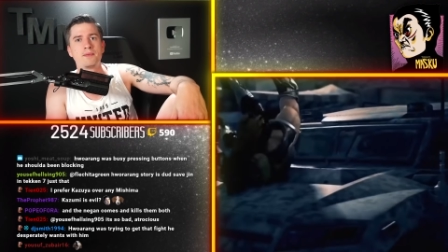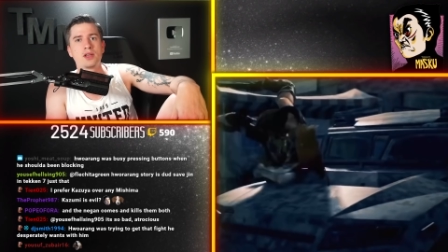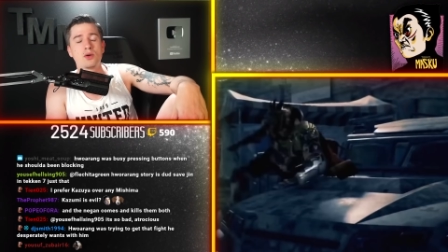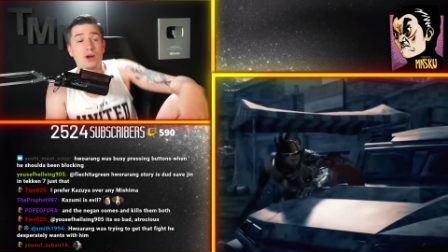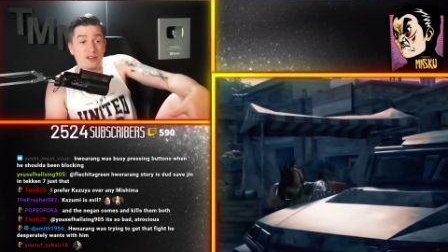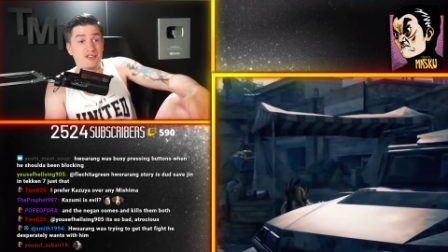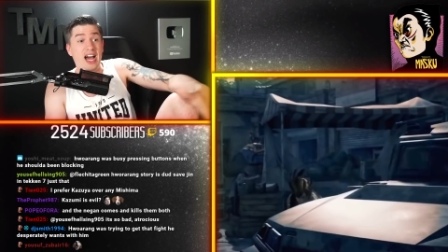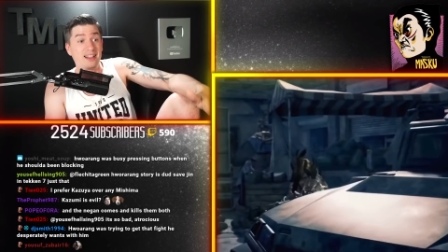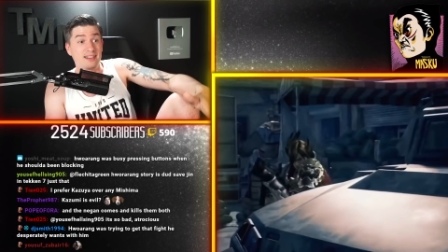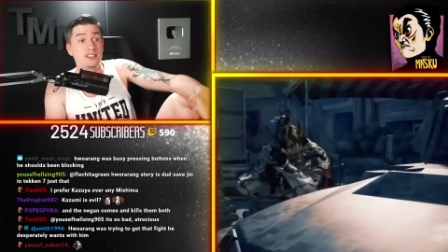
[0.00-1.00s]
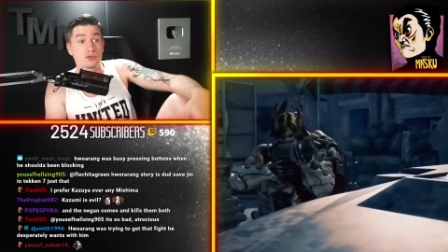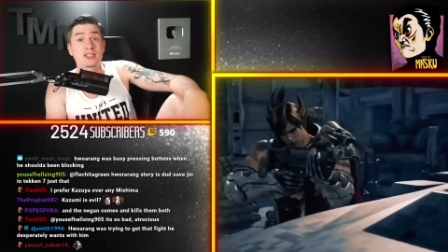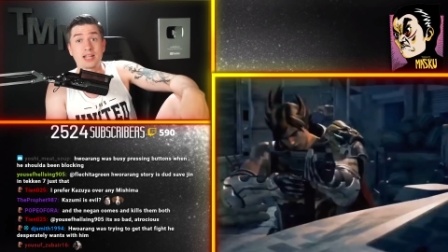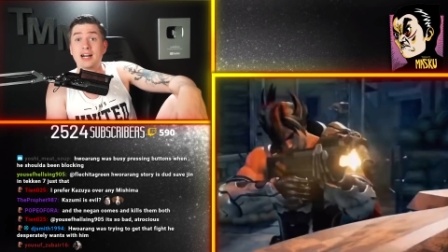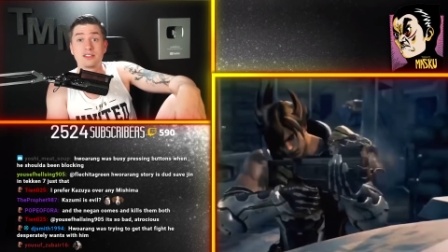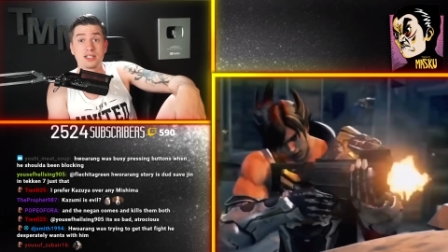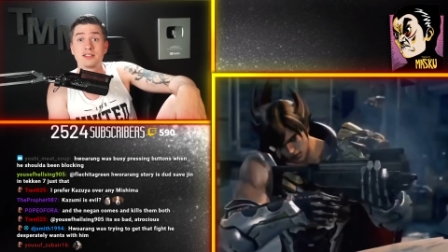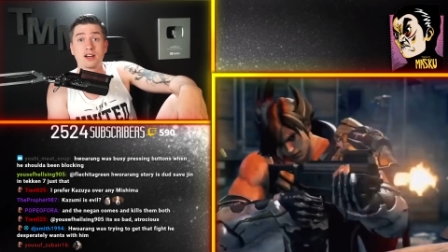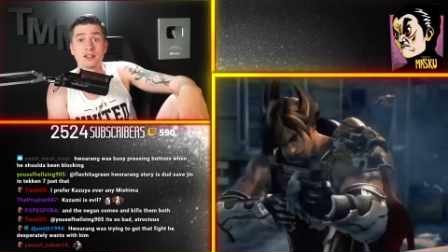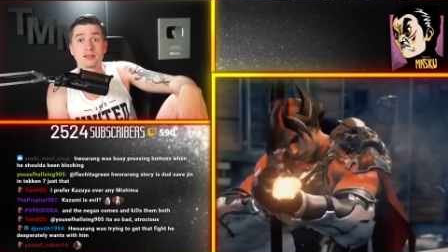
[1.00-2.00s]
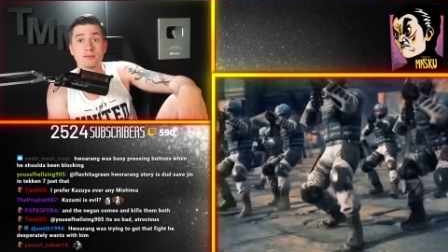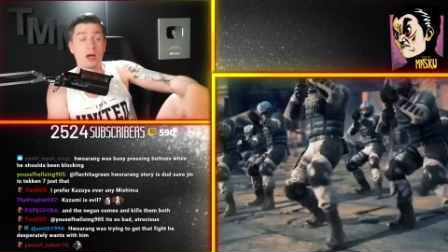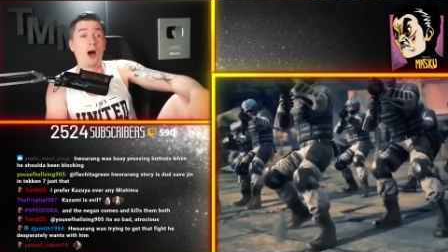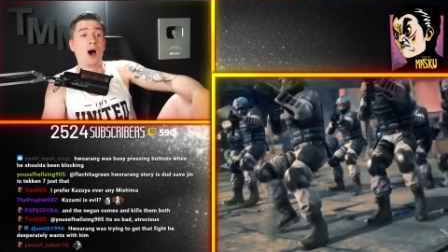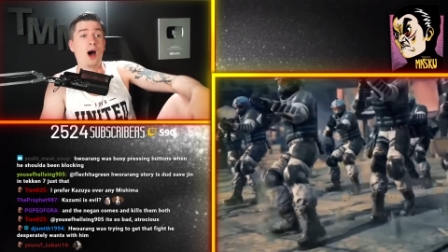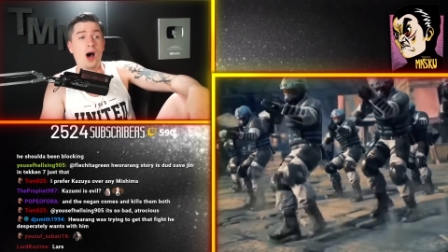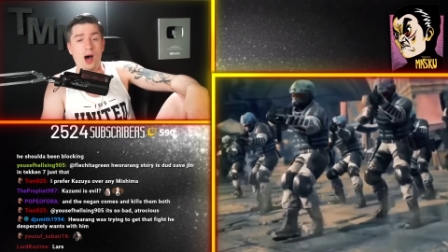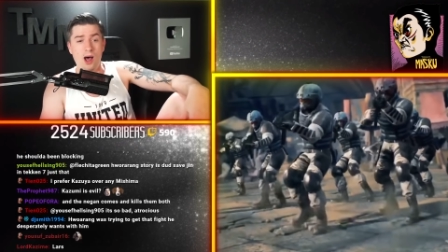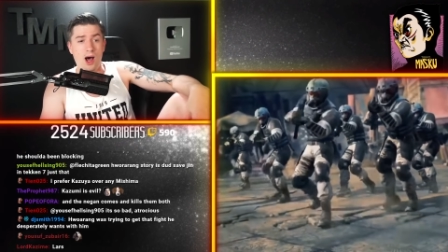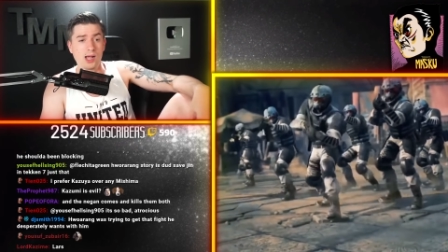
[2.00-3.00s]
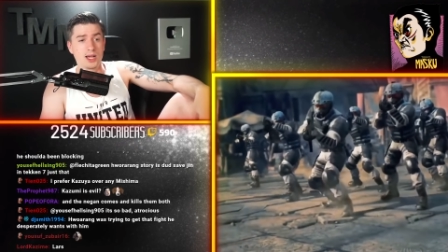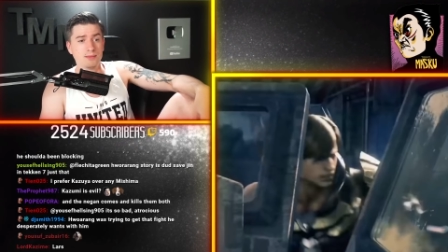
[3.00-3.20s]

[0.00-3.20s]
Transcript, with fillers: where that is what Kazuya does. Ha ha! I am